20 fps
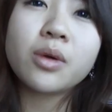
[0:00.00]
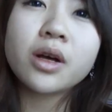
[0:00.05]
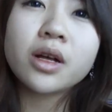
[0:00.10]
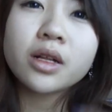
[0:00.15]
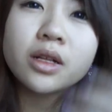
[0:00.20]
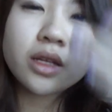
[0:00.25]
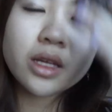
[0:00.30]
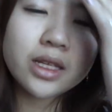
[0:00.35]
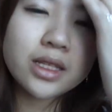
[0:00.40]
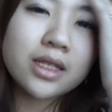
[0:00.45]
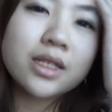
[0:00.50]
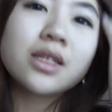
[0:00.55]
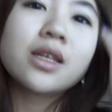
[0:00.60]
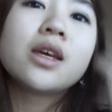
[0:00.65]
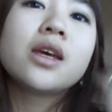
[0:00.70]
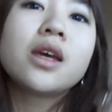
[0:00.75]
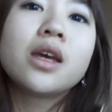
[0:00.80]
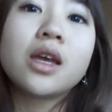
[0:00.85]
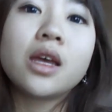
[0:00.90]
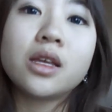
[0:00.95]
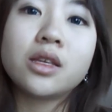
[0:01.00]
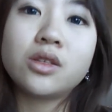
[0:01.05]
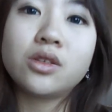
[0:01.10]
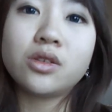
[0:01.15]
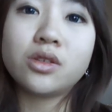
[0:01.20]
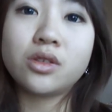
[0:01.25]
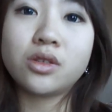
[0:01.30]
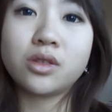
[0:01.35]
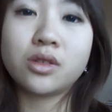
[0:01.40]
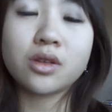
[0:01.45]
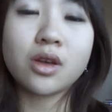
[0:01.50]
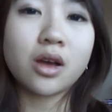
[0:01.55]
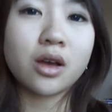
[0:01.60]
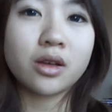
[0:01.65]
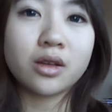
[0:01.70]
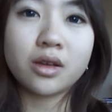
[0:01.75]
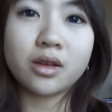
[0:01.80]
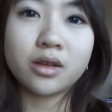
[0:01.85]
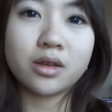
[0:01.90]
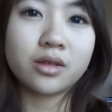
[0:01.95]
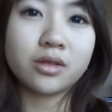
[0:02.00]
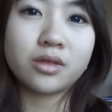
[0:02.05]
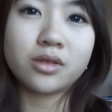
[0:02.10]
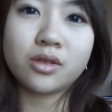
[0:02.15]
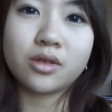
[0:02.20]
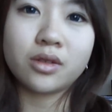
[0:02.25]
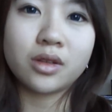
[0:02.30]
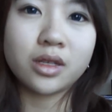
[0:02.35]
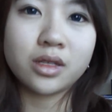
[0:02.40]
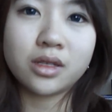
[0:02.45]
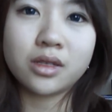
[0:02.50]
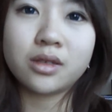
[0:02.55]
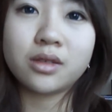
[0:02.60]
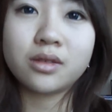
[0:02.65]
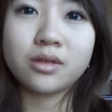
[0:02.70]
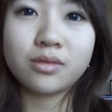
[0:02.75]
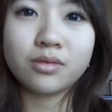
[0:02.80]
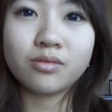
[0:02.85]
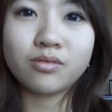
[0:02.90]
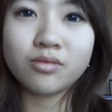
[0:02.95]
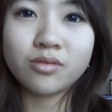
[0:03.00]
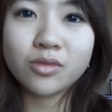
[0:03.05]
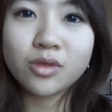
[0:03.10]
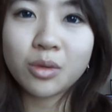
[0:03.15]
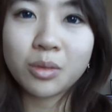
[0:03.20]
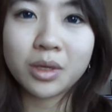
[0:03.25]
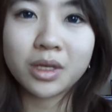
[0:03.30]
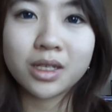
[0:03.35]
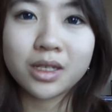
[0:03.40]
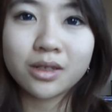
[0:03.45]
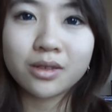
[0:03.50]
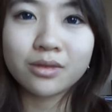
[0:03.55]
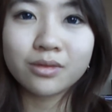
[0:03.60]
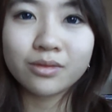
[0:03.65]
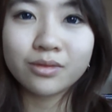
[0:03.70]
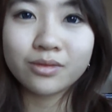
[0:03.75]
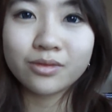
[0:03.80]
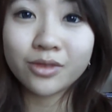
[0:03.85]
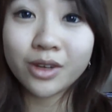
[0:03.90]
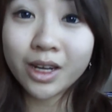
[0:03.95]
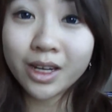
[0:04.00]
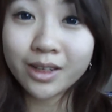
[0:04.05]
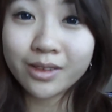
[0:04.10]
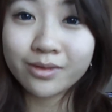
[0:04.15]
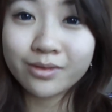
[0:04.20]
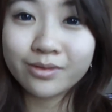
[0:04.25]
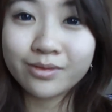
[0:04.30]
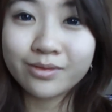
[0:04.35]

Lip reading: Well, it's just circle lenses. No big deal. Right?